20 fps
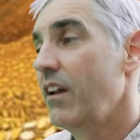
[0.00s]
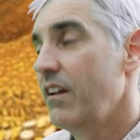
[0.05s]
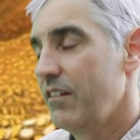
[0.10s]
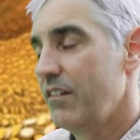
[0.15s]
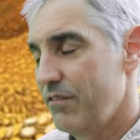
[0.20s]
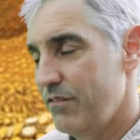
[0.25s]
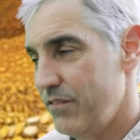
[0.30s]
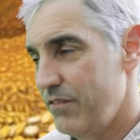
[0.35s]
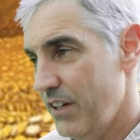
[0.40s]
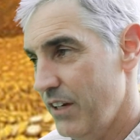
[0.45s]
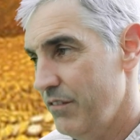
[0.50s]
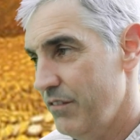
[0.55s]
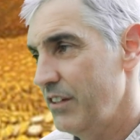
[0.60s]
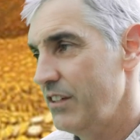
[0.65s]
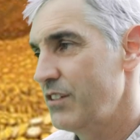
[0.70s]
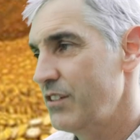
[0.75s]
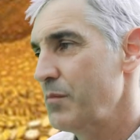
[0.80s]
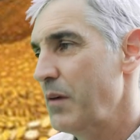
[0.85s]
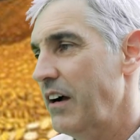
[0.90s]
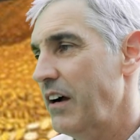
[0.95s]
Very
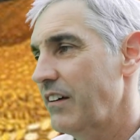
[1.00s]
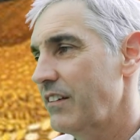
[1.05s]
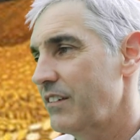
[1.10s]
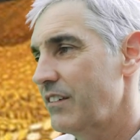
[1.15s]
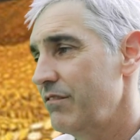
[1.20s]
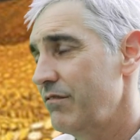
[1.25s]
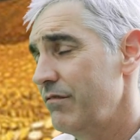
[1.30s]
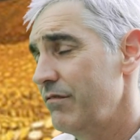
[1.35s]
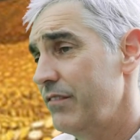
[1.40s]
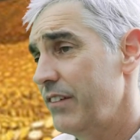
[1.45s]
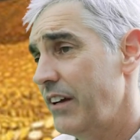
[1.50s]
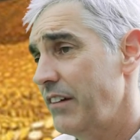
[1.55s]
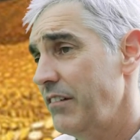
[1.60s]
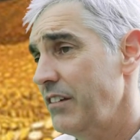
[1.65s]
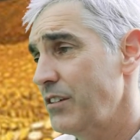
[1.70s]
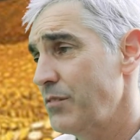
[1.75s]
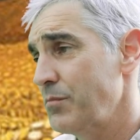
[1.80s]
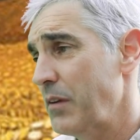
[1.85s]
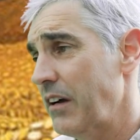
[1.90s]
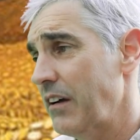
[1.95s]
smart. Very
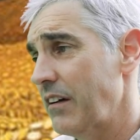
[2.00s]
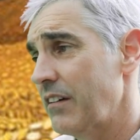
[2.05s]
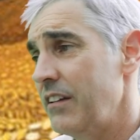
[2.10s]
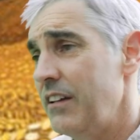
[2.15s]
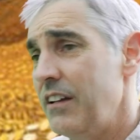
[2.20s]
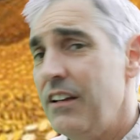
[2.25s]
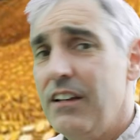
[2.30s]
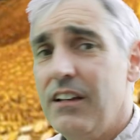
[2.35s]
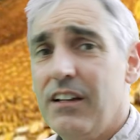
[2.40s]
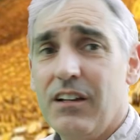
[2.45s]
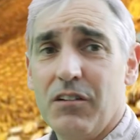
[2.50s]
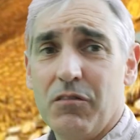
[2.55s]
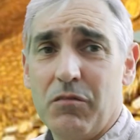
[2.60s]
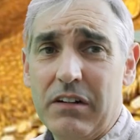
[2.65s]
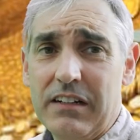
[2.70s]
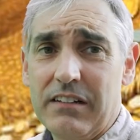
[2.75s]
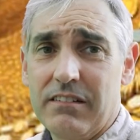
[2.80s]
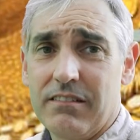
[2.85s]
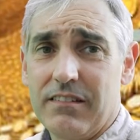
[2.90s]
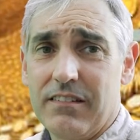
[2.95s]
smart.
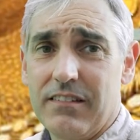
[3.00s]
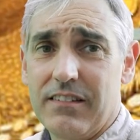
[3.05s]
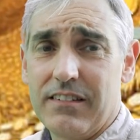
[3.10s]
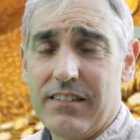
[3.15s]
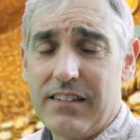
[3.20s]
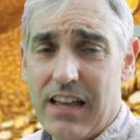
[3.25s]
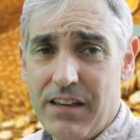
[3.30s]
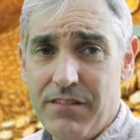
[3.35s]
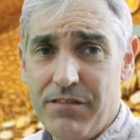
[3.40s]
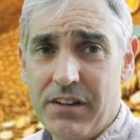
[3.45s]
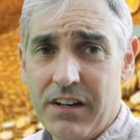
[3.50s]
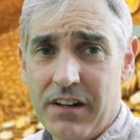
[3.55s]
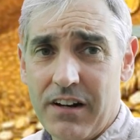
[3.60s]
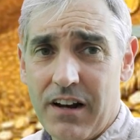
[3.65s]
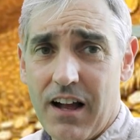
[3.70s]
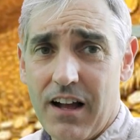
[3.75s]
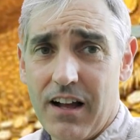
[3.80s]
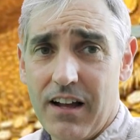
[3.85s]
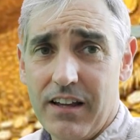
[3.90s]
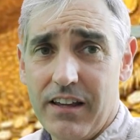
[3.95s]
Well, David and
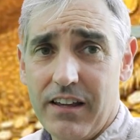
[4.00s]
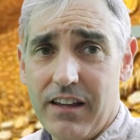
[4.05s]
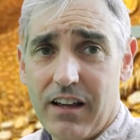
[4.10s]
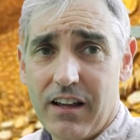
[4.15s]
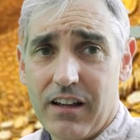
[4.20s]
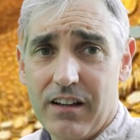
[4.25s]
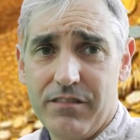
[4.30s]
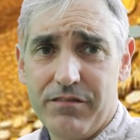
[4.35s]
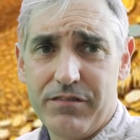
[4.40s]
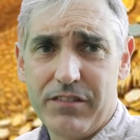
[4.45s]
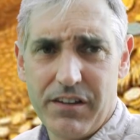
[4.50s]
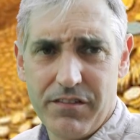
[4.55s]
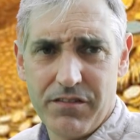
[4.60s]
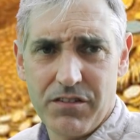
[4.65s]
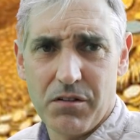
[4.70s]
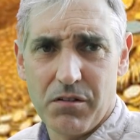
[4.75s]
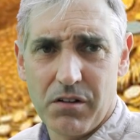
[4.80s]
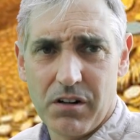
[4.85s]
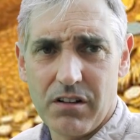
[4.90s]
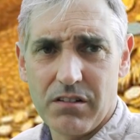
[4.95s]
I have given
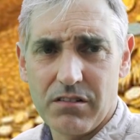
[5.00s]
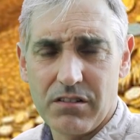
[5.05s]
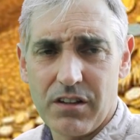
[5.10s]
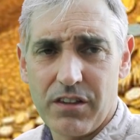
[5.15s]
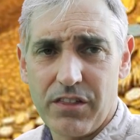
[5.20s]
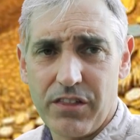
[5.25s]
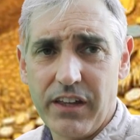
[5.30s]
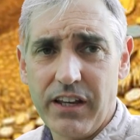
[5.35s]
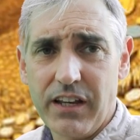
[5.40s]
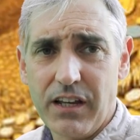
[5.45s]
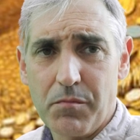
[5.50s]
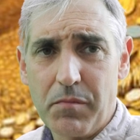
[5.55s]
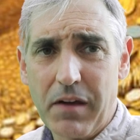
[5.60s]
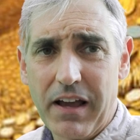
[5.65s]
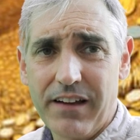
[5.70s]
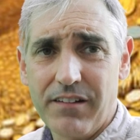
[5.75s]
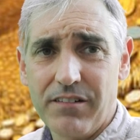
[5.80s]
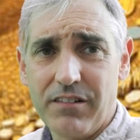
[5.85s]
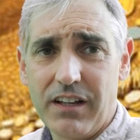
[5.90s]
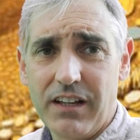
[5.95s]
you a lot to think
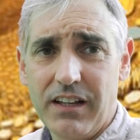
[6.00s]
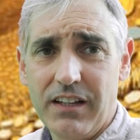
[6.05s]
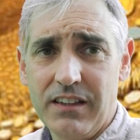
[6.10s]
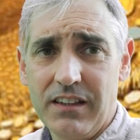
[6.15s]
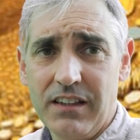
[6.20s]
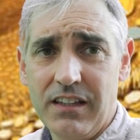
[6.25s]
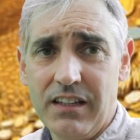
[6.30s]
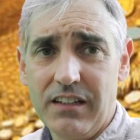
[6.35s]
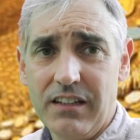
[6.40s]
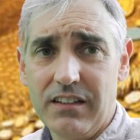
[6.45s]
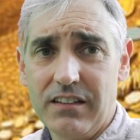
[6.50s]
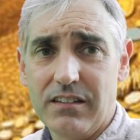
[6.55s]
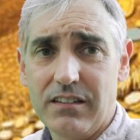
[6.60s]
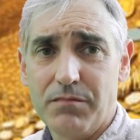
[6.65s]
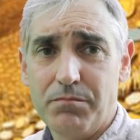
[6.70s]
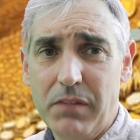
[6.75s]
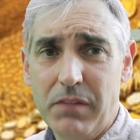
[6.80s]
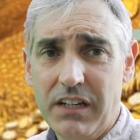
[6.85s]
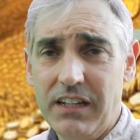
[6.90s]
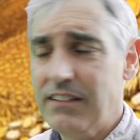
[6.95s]
about in this
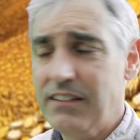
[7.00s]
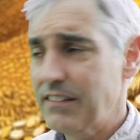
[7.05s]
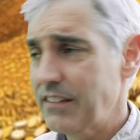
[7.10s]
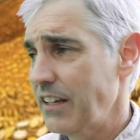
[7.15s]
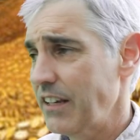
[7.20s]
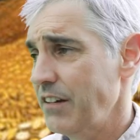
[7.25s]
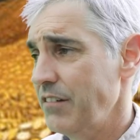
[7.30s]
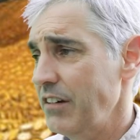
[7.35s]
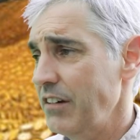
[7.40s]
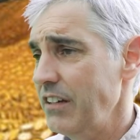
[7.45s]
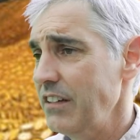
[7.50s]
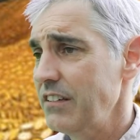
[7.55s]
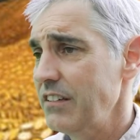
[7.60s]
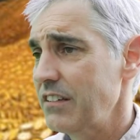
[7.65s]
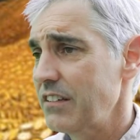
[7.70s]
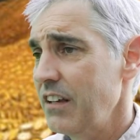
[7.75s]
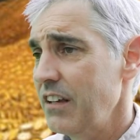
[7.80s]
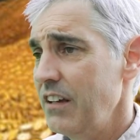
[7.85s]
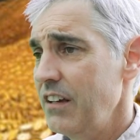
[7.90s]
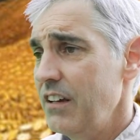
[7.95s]
mini
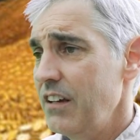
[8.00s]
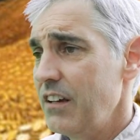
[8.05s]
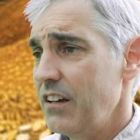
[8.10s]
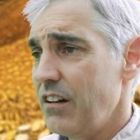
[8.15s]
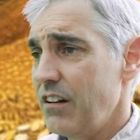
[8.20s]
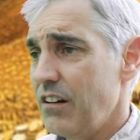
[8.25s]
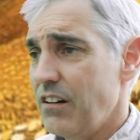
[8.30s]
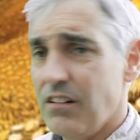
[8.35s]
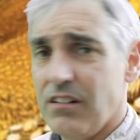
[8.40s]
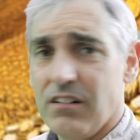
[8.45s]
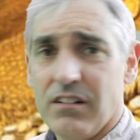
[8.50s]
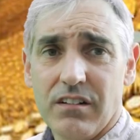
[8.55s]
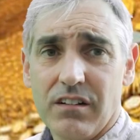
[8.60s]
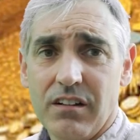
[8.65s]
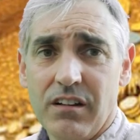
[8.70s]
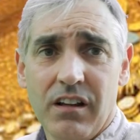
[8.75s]
series on